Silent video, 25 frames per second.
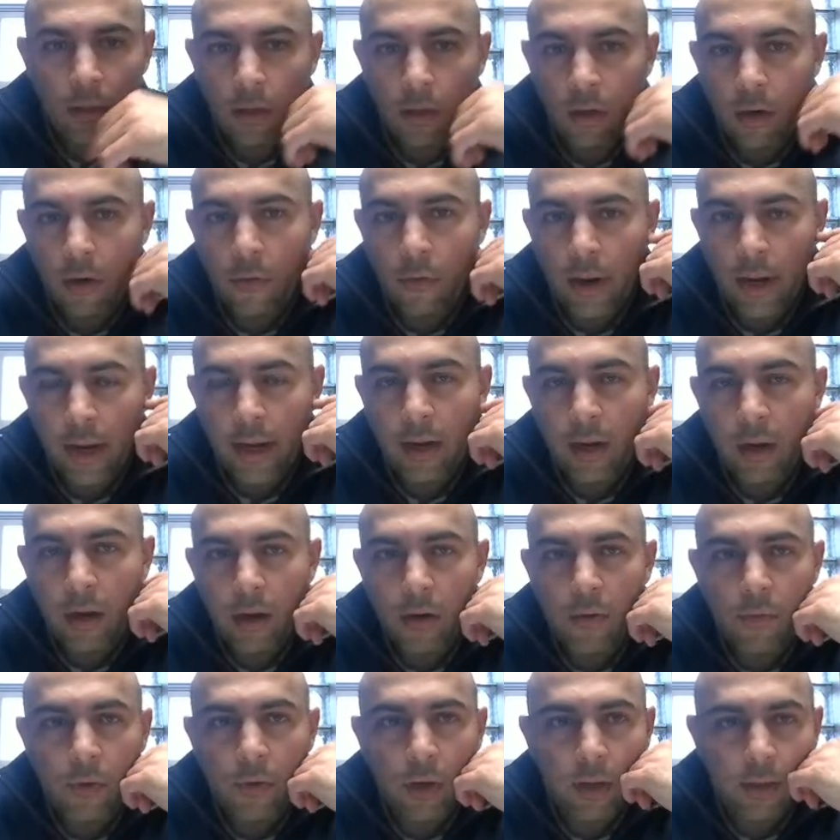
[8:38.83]
array
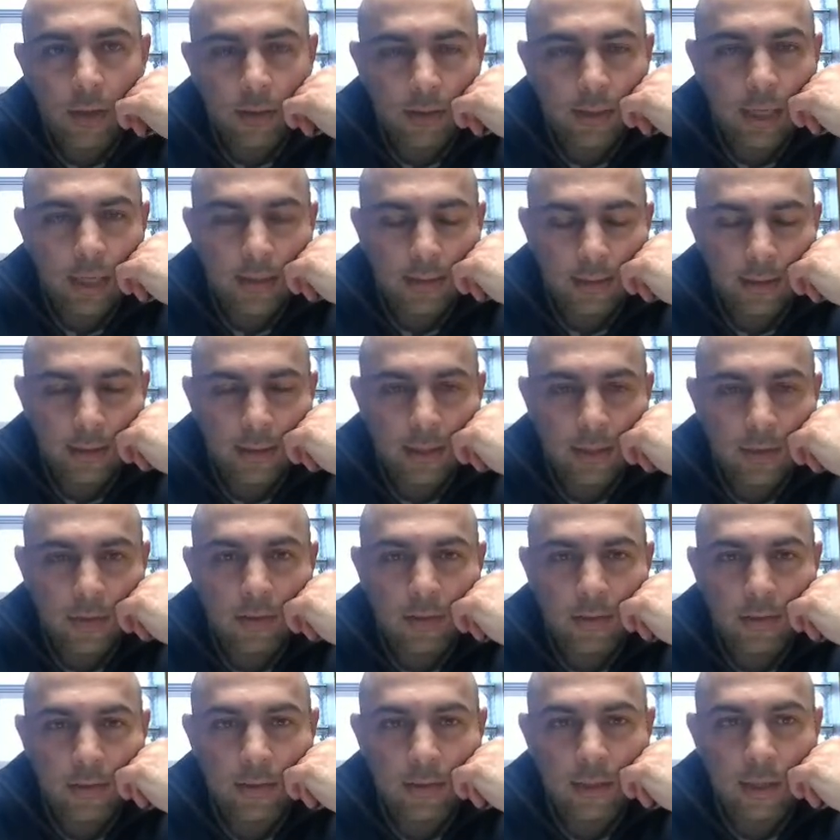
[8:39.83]
of sites that they
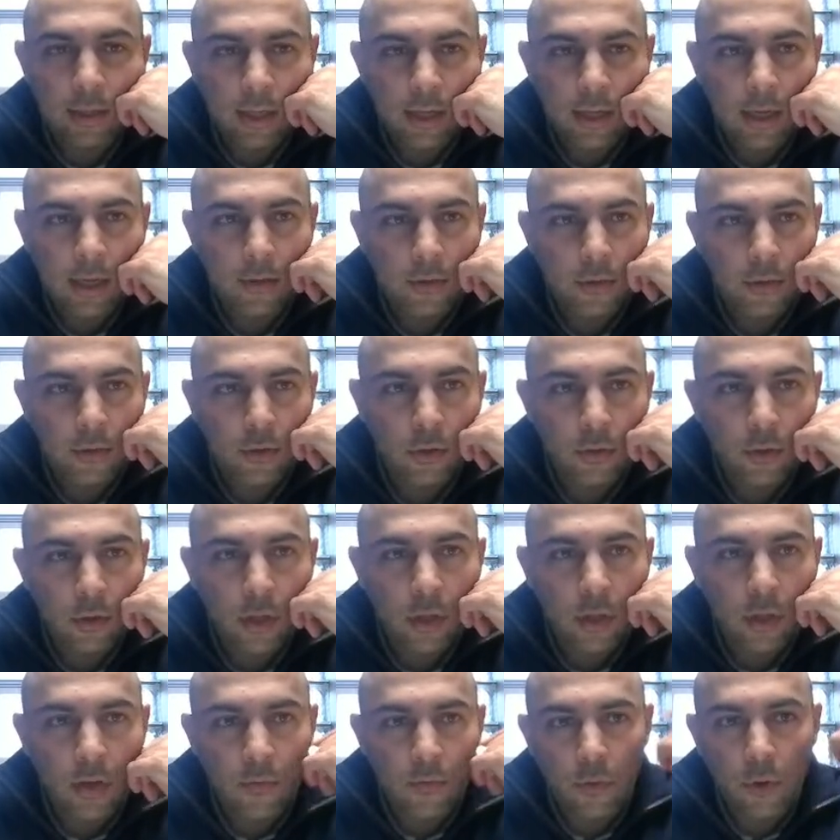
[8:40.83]
did a study on. So
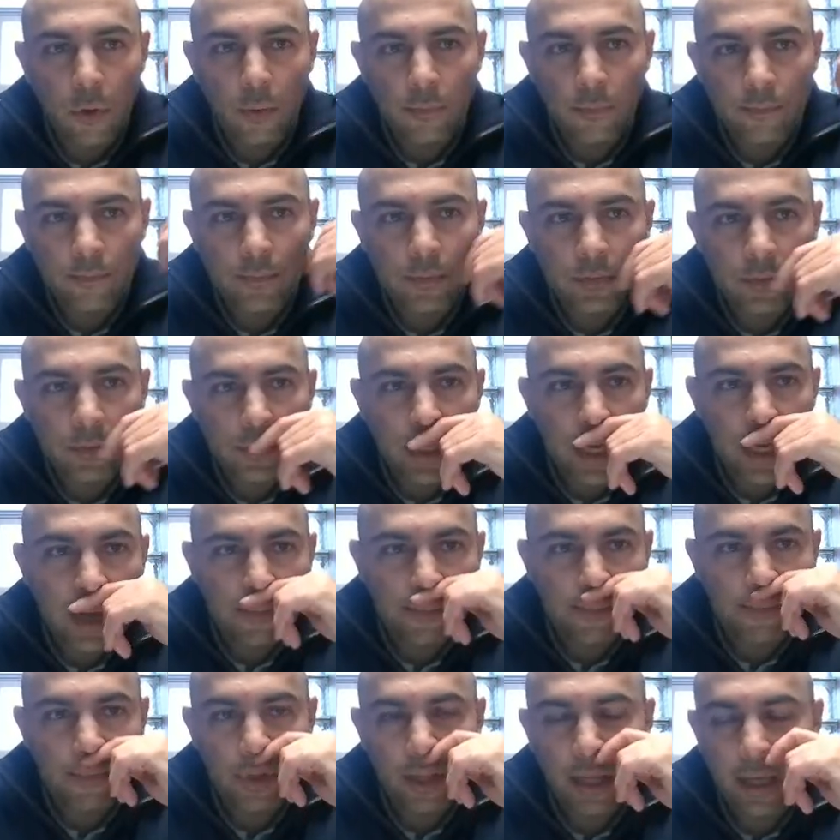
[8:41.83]
from
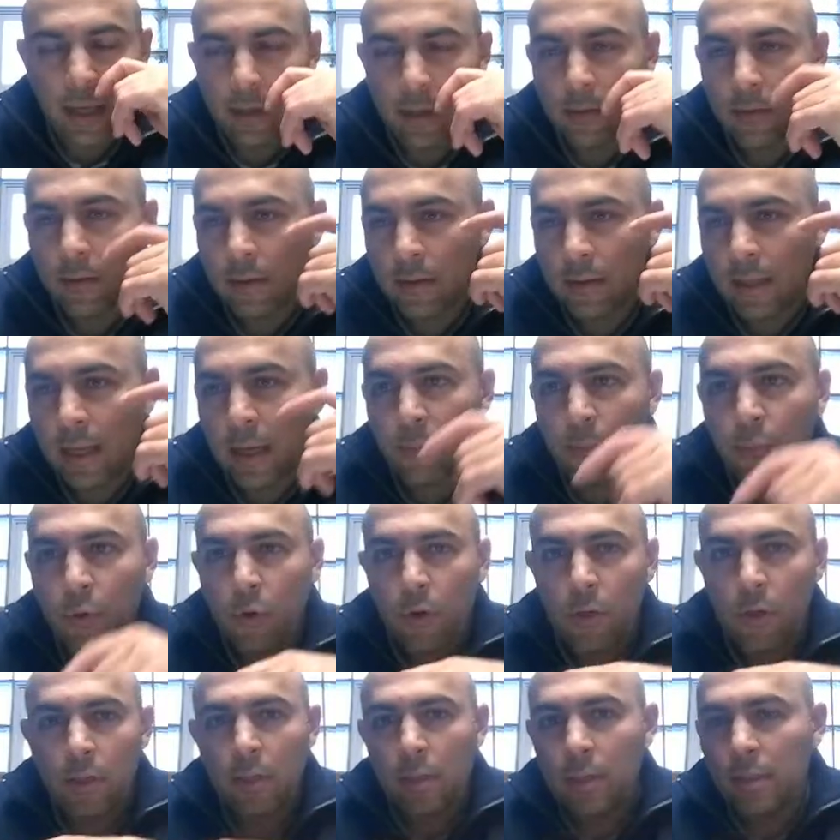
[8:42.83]
that plant
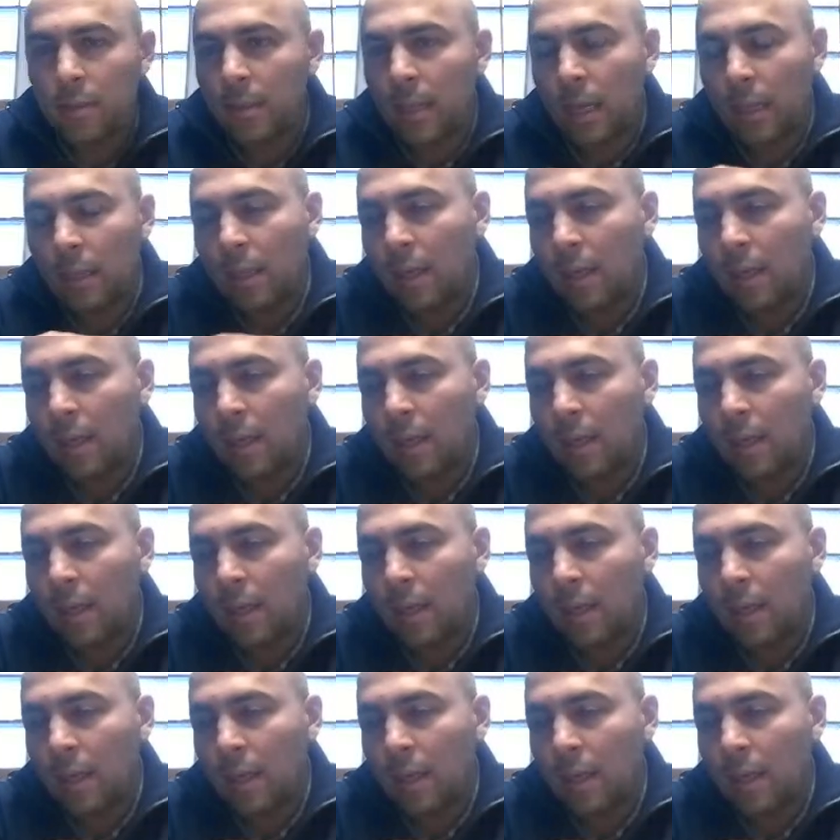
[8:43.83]
standpoint, it's not